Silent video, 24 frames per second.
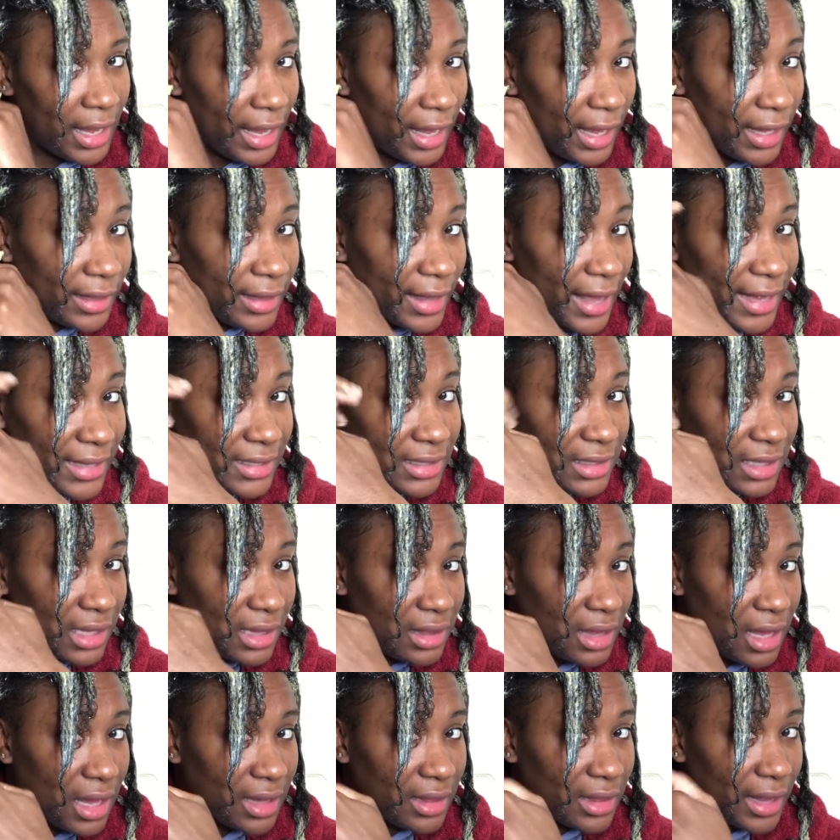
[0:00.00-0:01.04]
And that's the
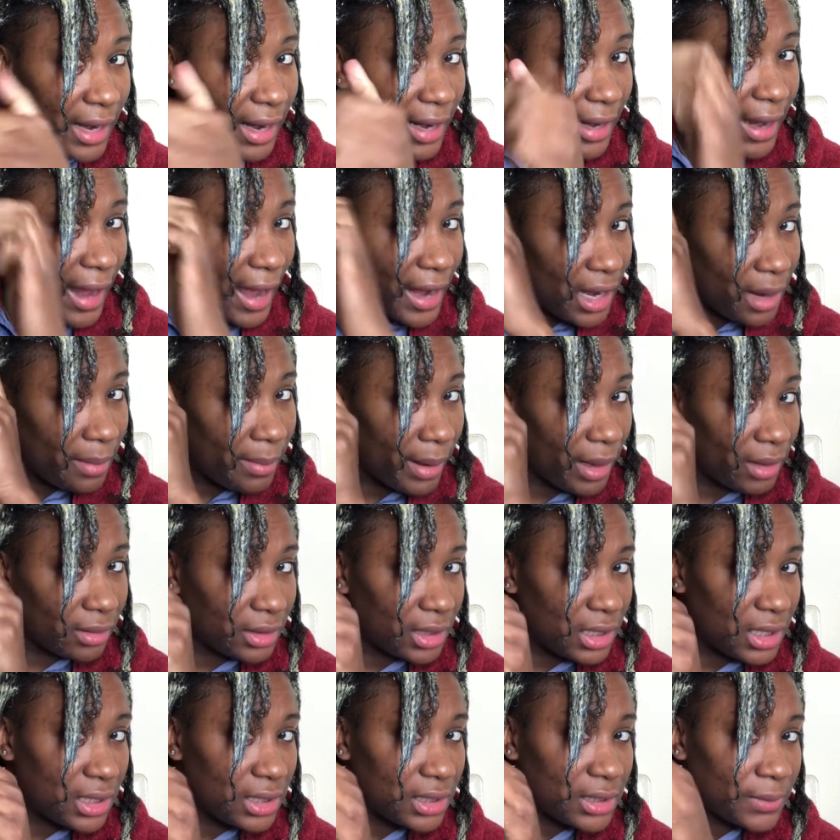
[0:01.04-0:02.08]
thing that I like about
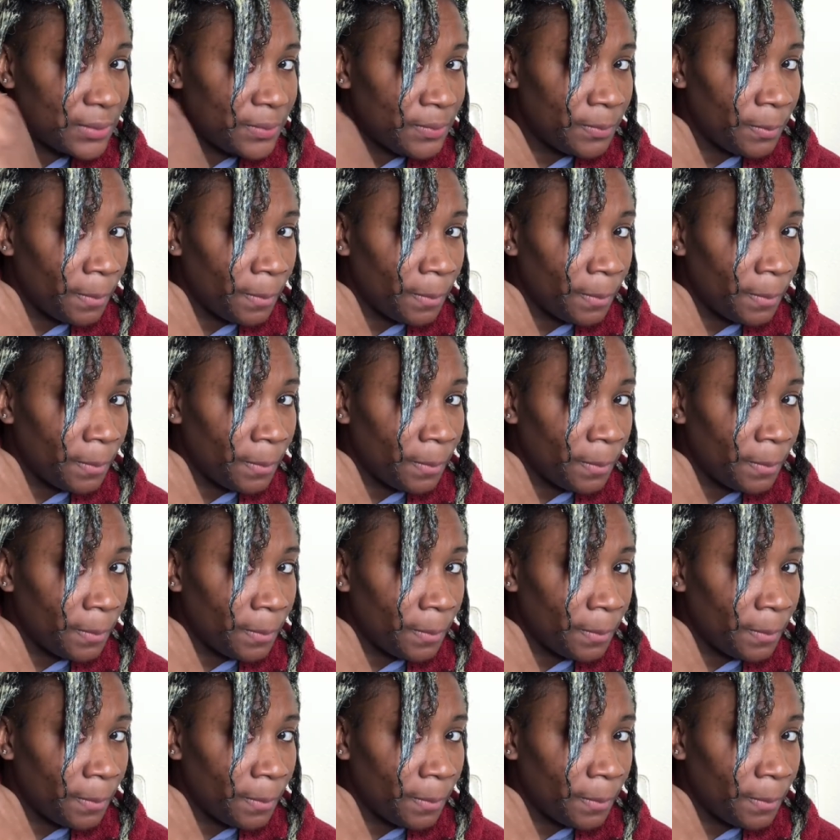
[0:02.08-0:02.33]
this.